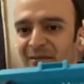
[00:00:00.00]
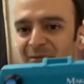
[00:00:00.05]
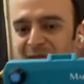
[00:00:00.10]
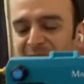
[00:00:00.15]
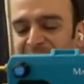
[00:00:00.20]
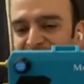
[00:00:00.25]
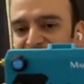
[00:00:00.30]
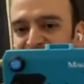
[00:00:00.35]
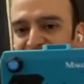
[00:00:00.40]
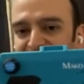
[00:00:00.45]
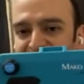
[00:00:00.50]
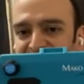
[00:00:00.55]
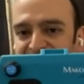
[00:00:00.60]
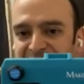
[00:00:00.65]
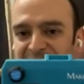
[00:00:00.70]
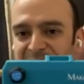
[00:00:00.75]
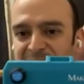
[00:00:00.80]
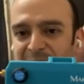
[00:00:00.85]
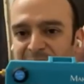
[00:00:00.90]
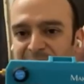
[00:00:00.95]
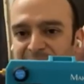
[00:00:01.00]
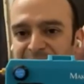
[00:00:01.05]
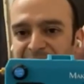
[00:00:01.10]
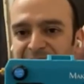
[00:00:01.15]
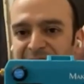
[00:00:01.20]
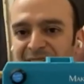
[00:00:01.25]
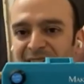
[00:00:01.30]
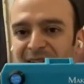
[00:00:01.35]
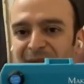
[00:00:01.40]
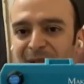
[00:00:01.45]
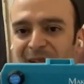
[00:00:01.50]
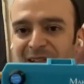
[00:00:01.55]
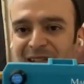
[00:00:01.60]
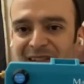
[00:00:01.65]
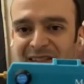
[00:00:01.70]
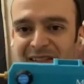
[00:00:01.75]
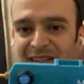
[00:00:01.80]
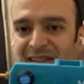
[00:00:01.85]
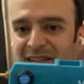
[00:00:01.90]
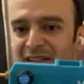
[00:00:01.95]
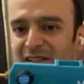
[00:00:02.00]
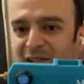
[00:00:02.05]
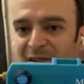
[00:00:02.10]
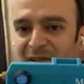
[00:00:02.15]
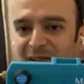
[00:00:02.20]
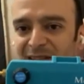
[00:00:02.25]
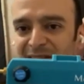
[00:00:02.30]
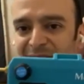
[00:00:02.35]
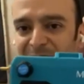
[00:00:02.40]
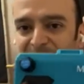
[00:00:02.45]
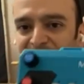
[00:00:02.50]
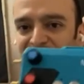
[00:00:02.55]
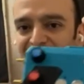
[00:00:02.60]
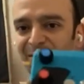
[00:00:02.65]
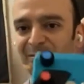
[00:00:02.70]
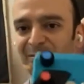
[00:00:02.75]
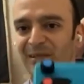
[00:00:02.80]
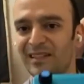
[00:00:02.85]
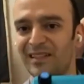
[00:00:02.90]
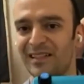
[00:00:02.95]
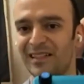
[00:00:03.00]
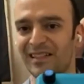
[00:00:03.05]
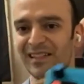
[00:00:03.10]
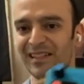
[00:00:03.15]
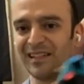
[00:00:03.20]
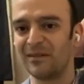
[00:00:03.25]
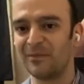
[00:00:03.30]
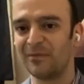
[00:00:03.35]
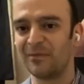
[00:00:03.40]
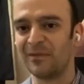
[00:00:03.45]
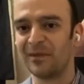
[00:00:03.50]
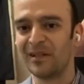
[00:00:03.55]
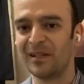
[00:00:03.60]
Well, there's no guesswork here because the digital display reads the same